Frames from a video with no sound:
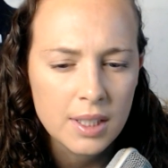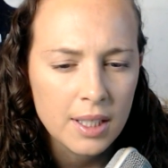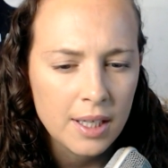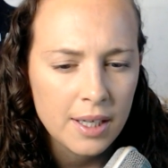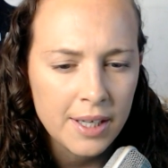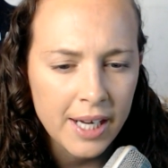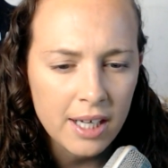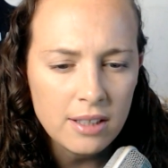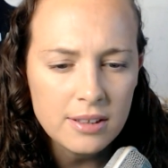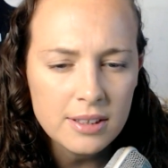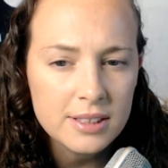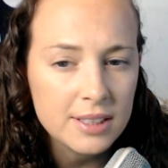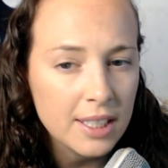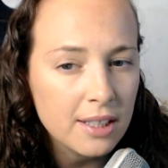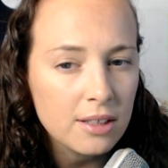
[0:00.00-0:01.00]
Now let's
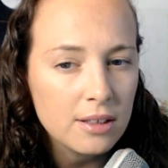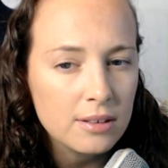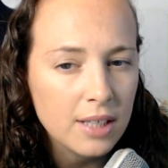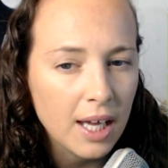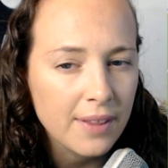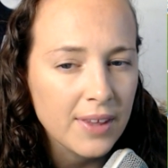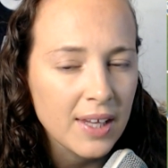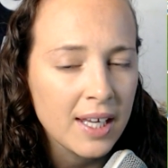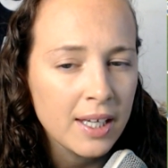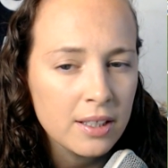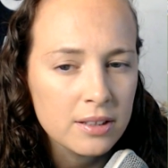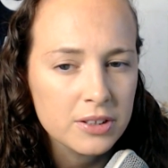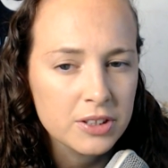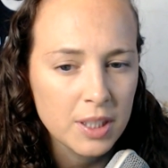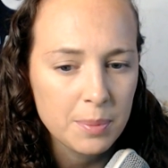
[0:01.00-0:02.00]
take a look at the
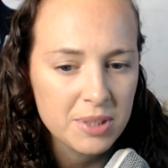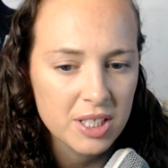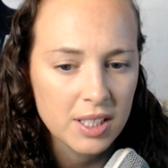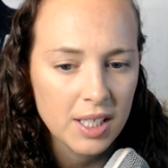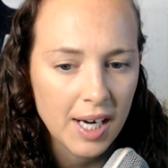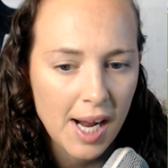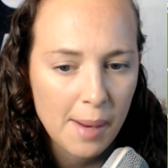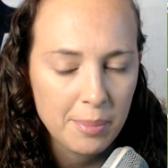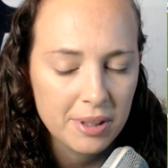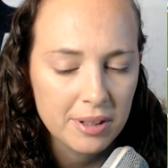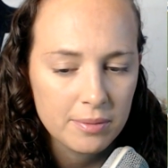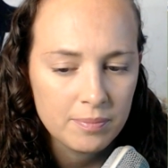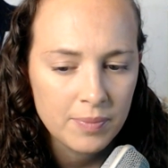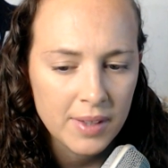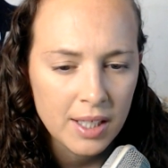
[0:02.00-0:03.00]
interception that happened.
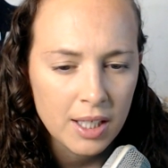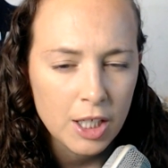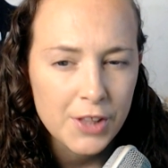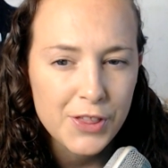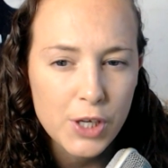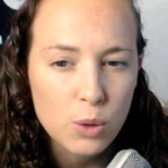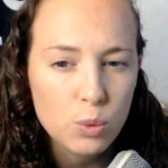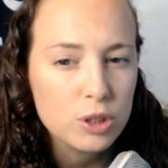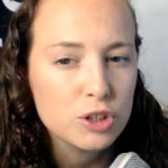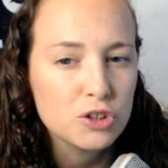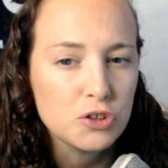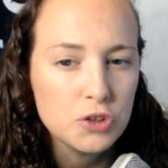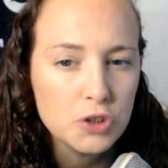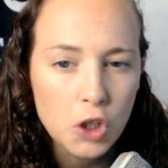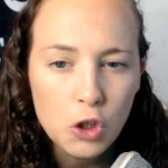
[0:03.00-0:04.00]
There was
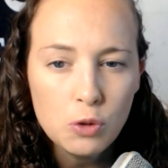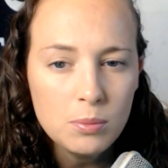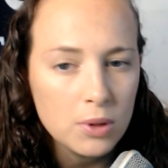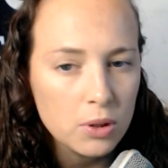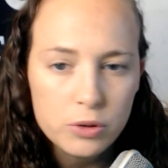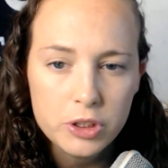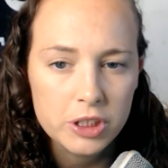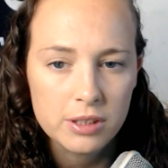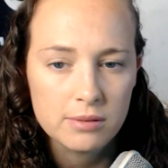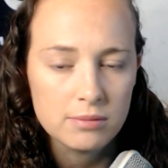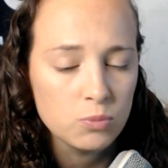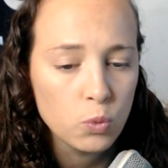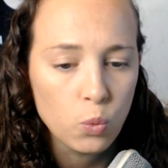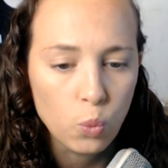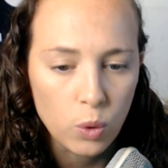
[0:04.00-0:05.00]
no motion
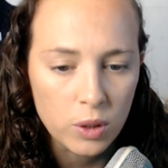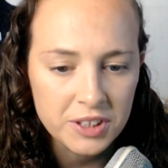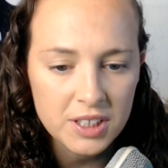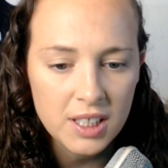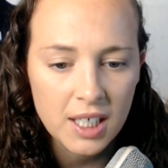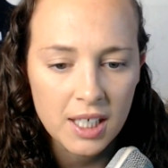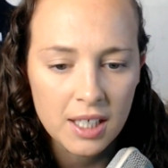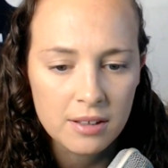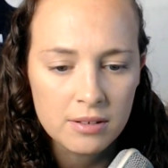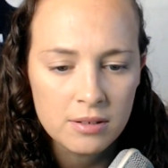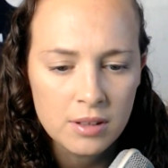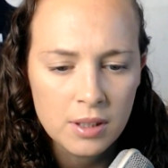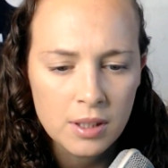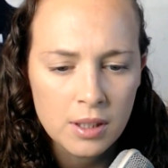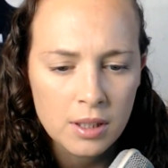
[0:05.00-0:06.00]
once again,
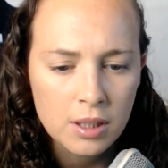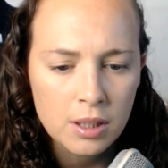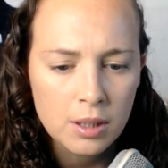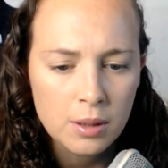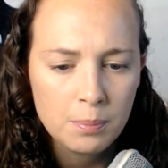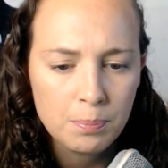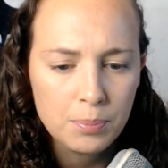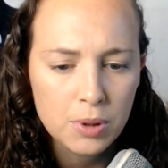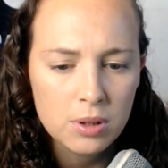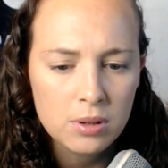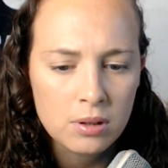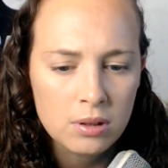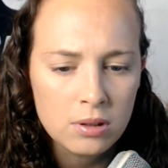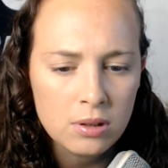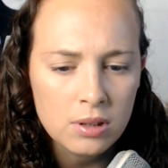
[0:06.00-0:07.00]
but
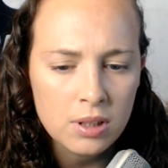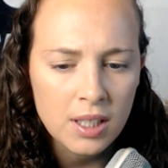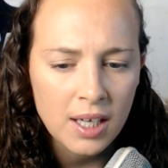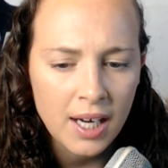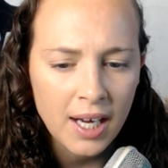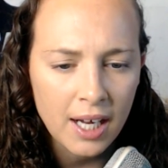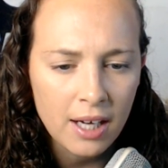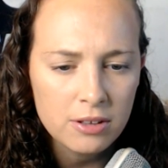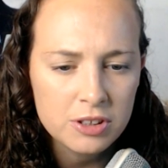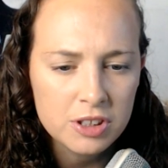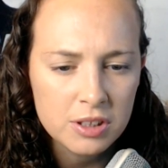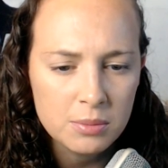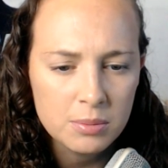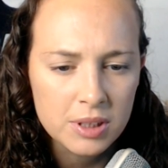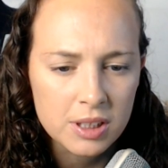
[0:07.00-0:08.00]
look how
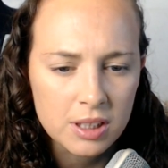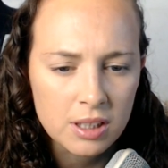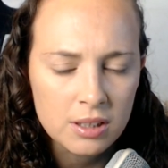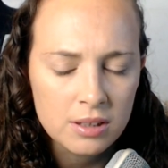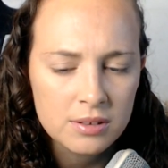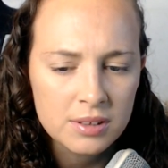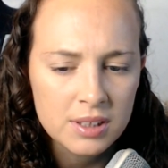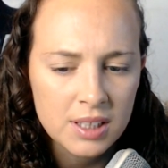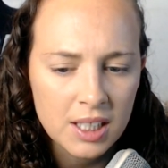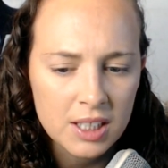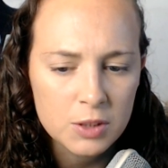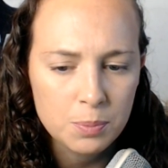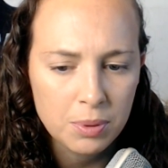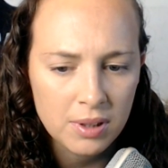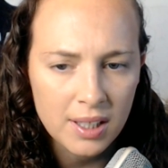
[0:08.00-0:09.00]
similar this
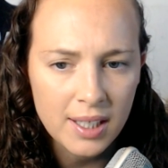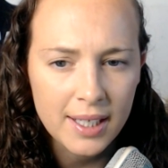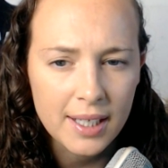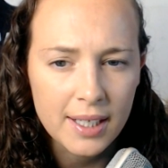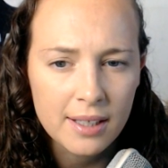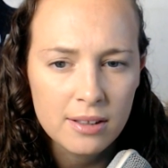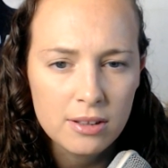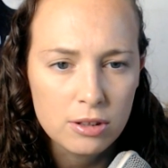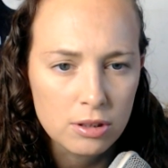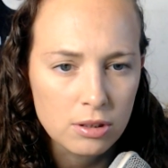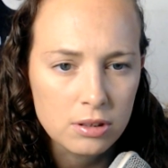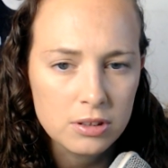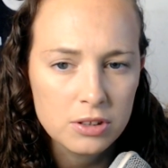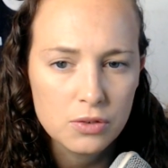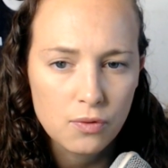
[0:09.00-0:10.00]
play
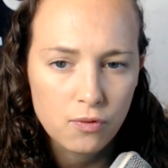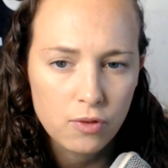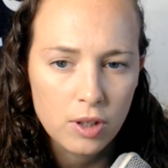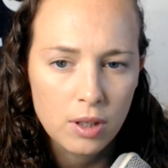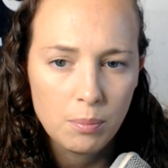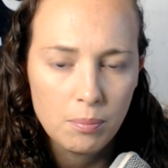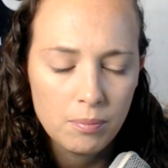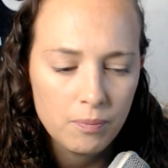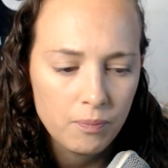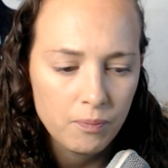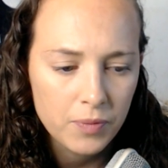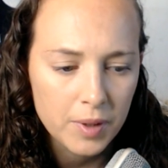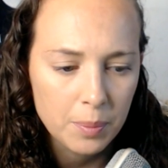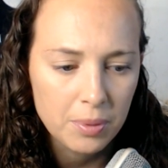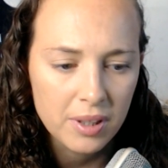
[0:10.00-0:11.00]
looks from
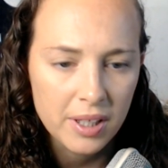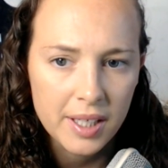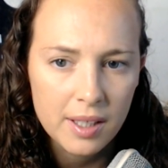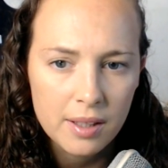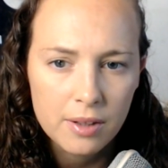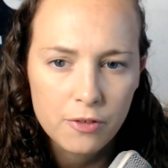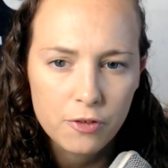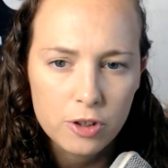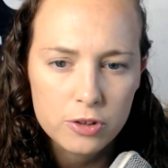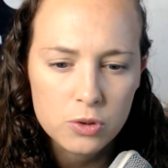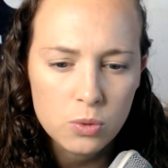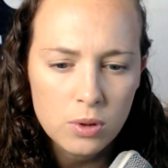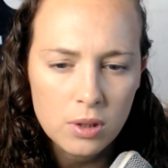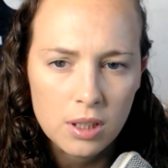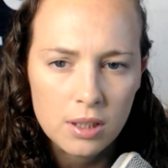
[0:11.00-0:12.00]
the play in the first
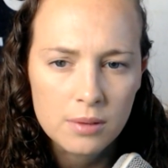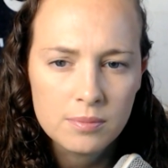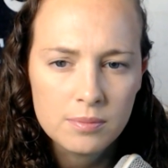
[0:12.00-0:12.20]
quarter.